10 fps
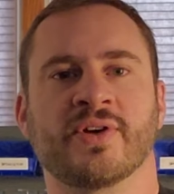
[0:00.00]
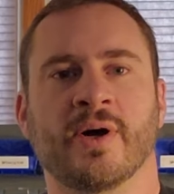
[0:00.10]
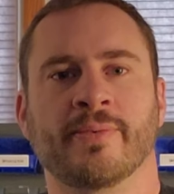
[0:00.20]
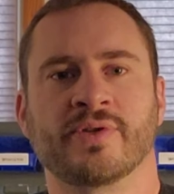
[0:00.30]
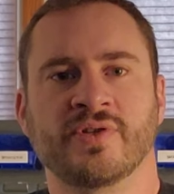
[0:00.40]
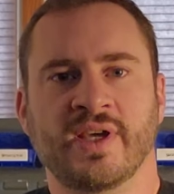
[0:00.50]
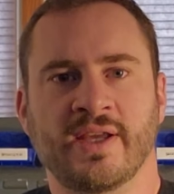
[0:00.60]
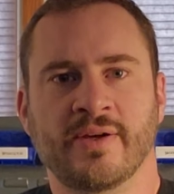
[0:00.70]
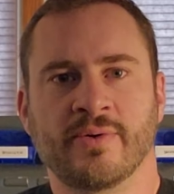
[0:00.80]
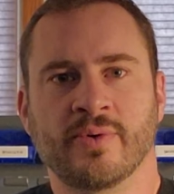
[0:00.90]
up to
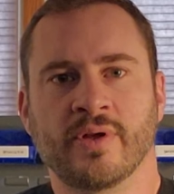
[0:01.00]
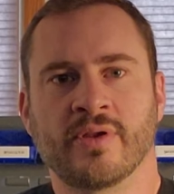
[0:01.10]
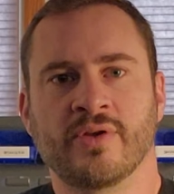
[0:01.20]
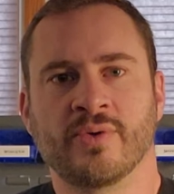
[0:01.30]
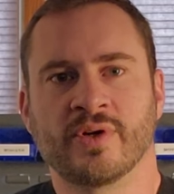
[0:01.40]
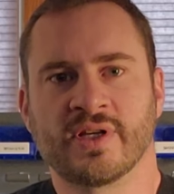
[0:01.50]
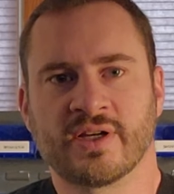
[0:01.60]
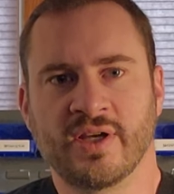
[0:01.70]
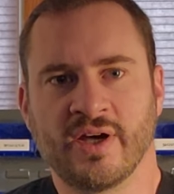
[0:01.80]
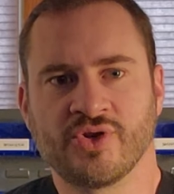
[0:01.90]
date with newer
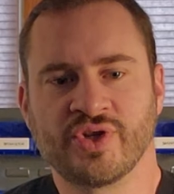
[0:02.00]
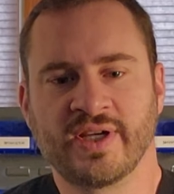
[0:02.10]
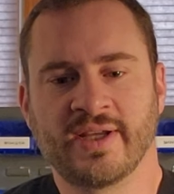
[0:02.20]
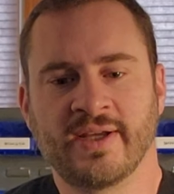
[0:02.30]
technology.